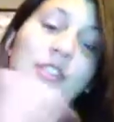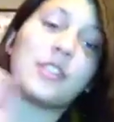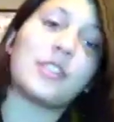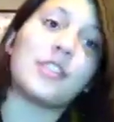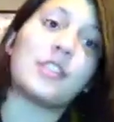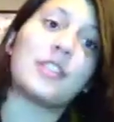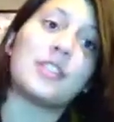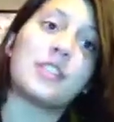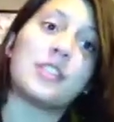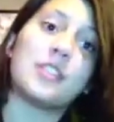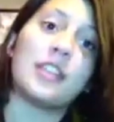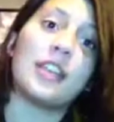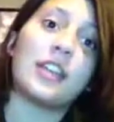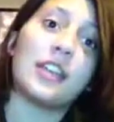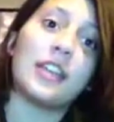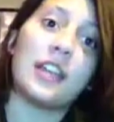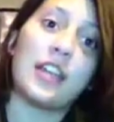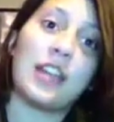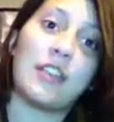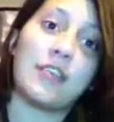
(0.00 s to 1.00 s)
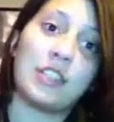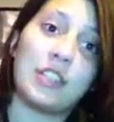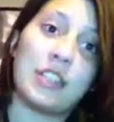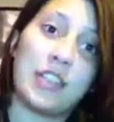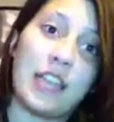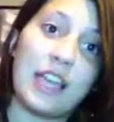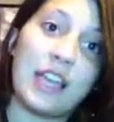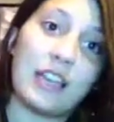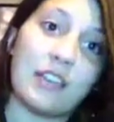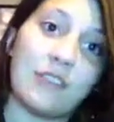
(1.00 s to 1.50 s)
and then second I have a
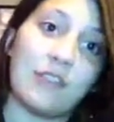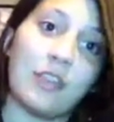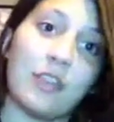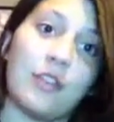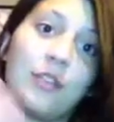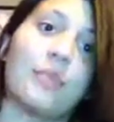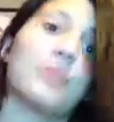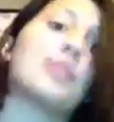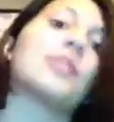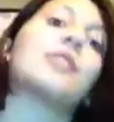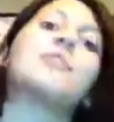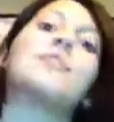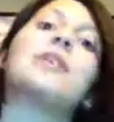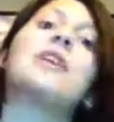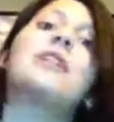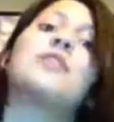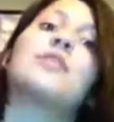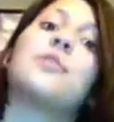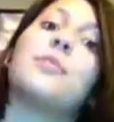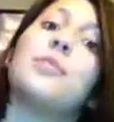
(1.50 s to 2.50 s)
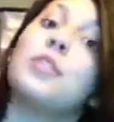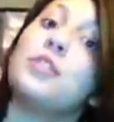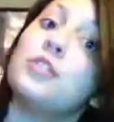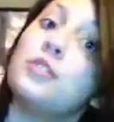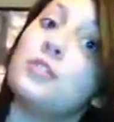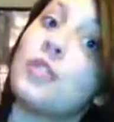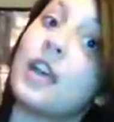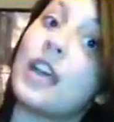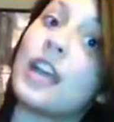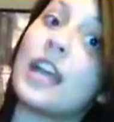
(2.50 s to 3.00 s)
tag video I'm going to make, so I'm going to
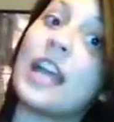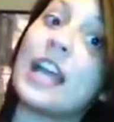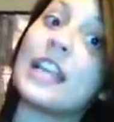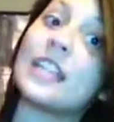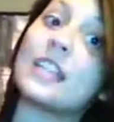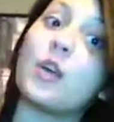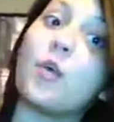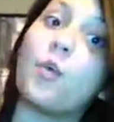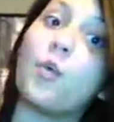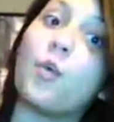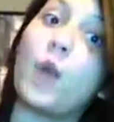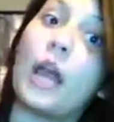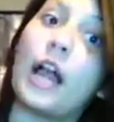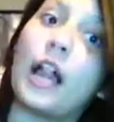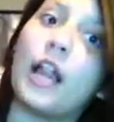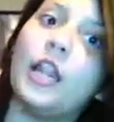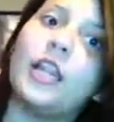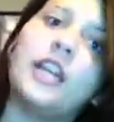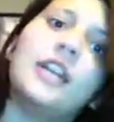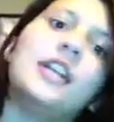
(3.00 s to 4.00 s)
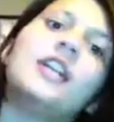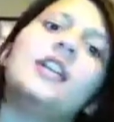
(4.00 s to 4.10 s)
do that as well.